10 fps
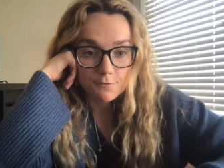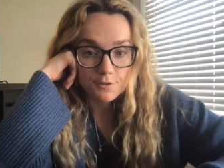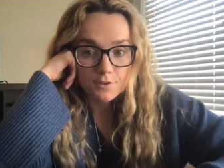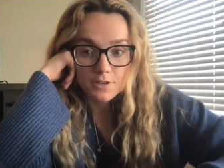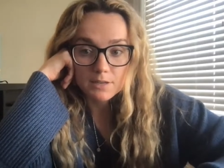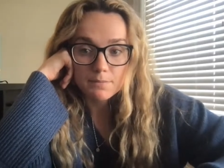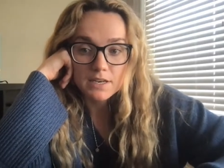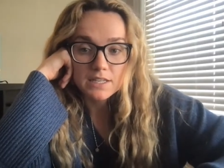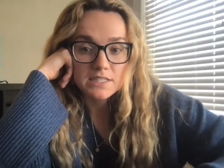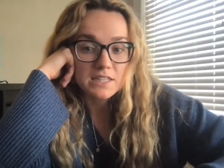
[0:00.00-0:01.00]
for 30
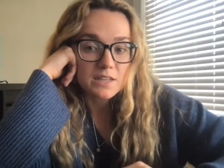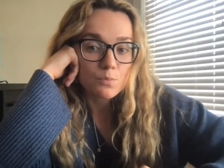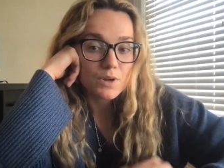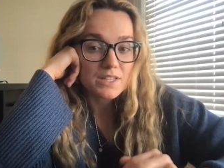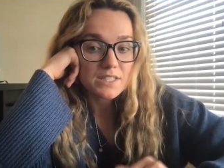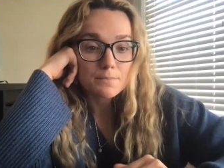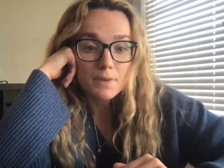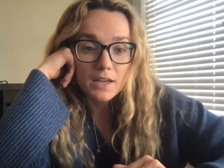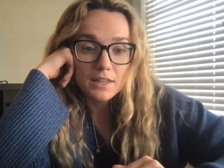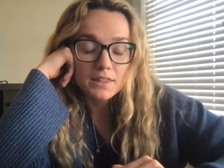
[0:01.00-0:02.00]
minutes, and then once a
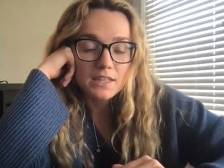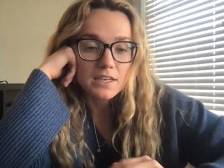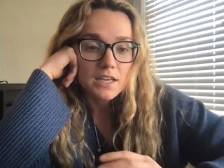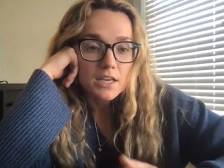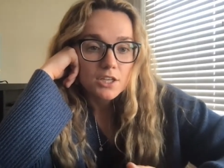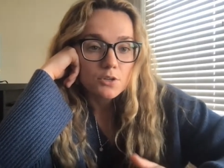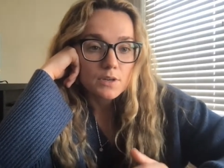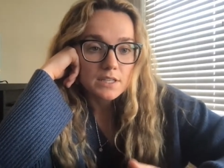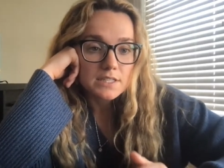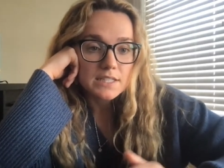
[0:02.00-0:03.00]
month. And you
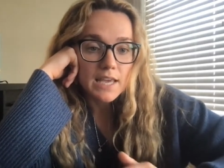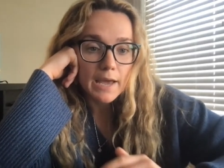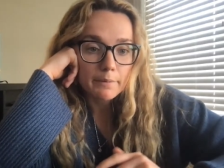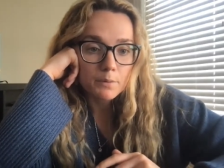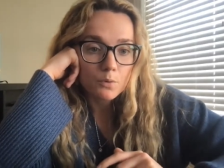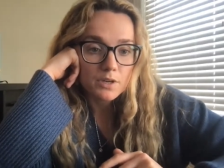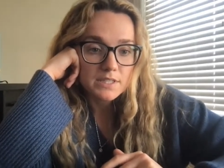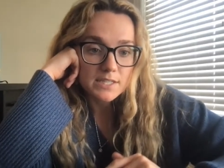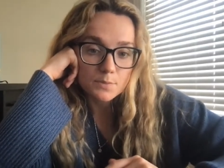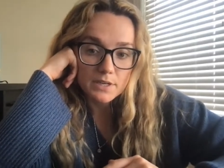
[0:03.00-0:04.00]
can see how it
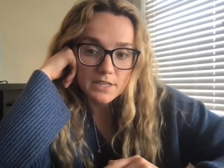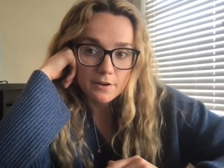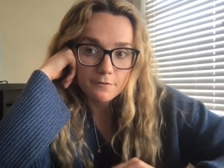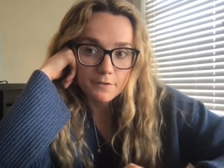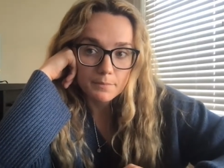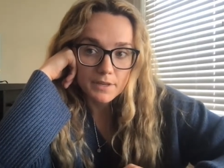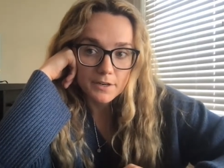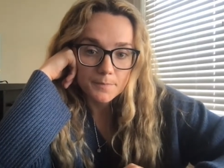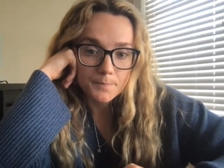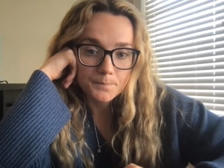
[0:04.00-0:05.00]
works its way down from there.